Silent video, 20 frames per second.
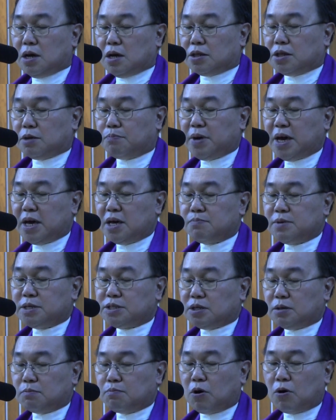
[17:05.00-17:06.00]
The
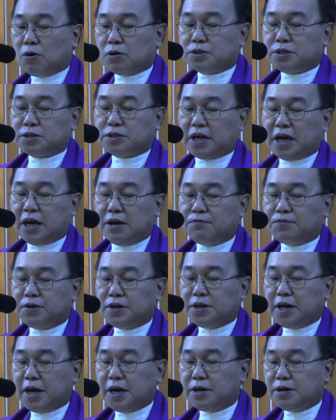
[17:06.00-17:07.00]
babies aborted
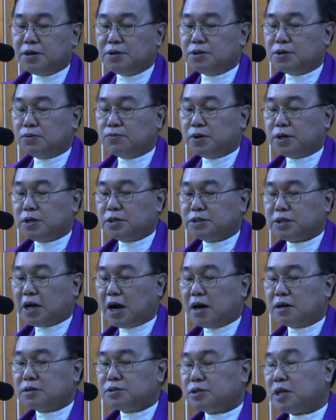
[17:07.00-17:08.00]
every day in the world
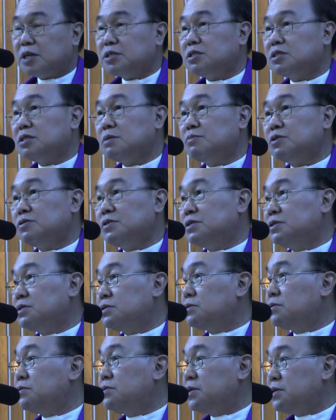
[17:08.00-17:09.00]
are testimonies
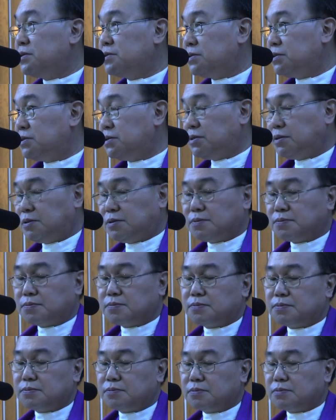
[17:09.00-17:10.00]
to this.
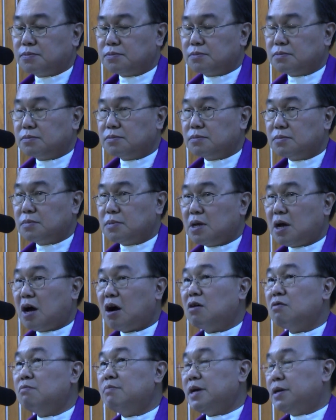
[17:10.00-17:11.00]

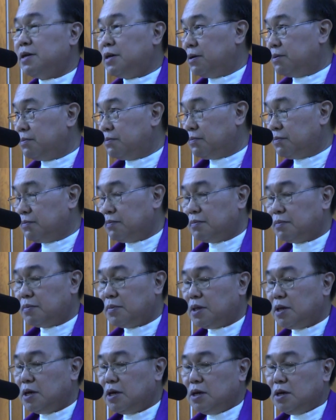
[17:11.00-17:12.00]
How many?
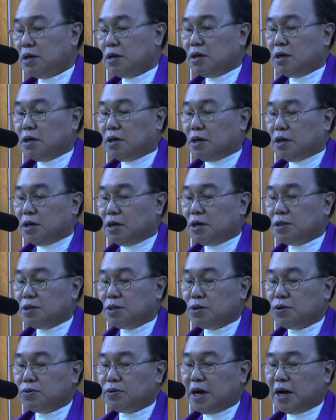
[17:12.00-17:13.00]
In
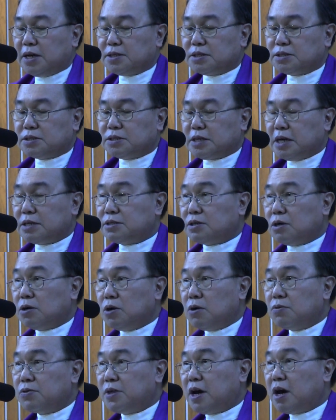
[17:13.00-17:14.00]
the United States
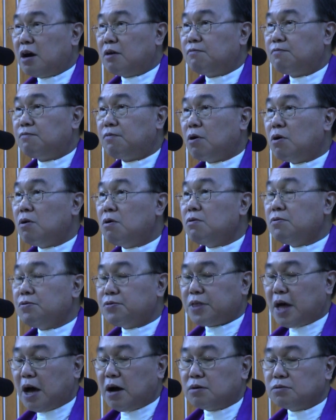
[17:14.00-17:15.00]
alone, there are
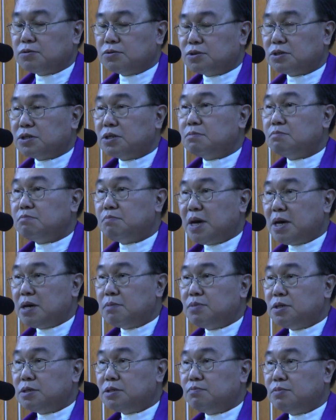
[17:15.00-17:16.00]
4,000
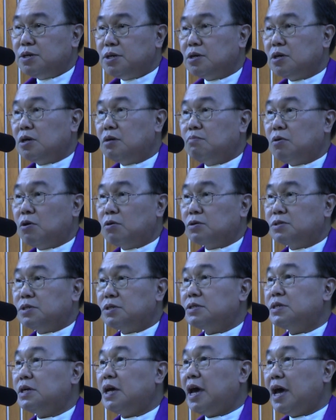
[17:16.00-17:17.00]
babies being
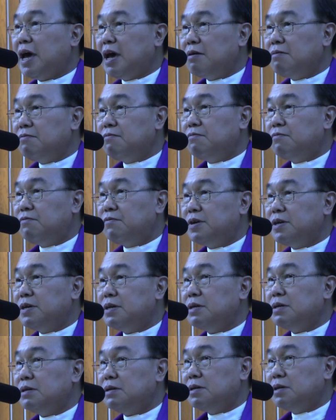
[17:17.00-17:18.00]
aborted
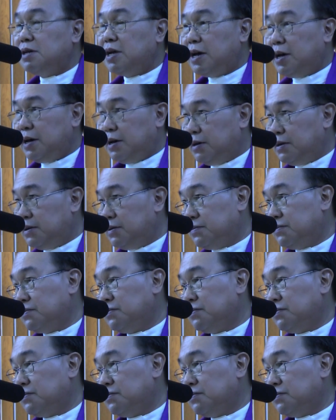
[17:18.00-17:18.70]
every day.